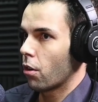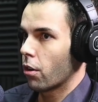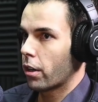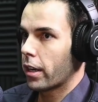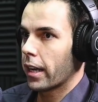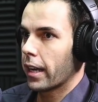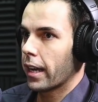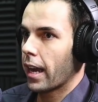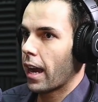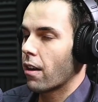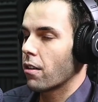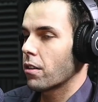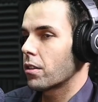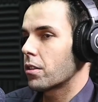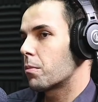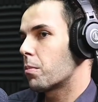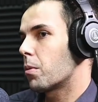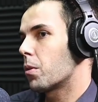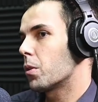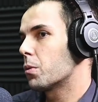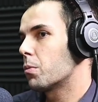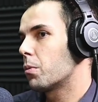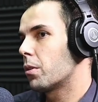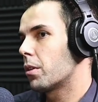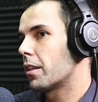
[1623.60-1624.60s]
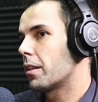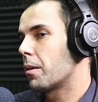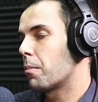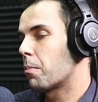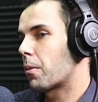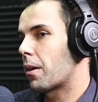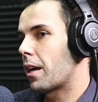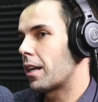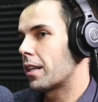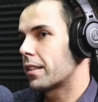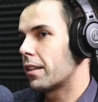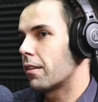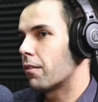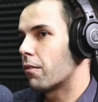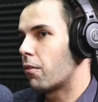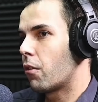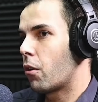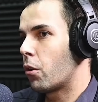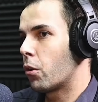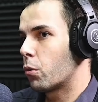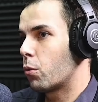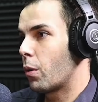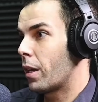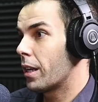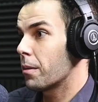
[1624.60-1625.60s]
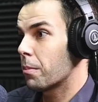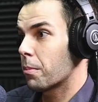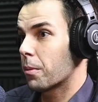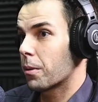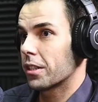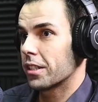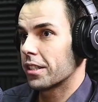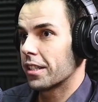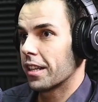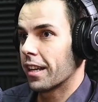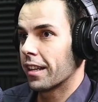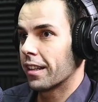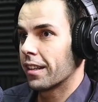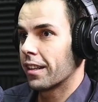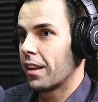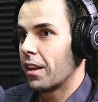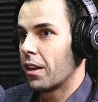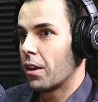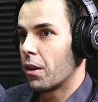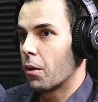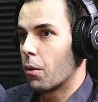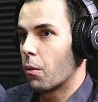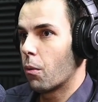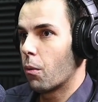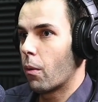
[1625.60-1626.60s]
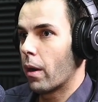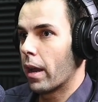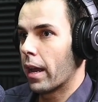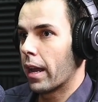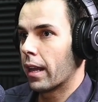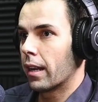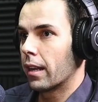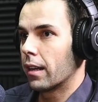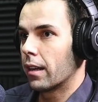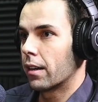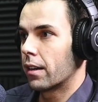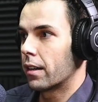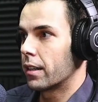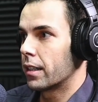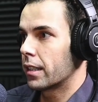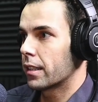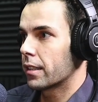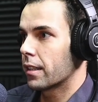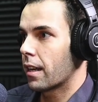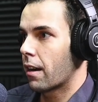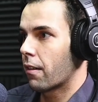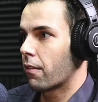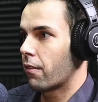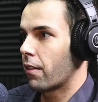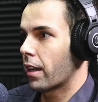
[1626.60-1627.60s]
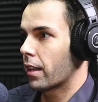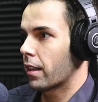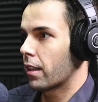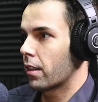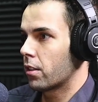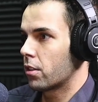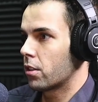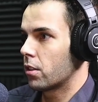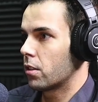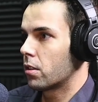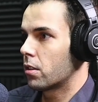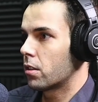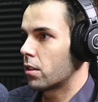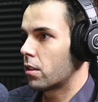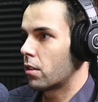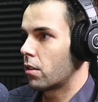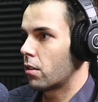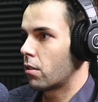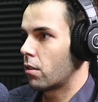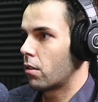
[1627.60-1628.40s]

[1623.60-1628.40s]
So, how is it possible that the price can fall 20% when earnings are affected just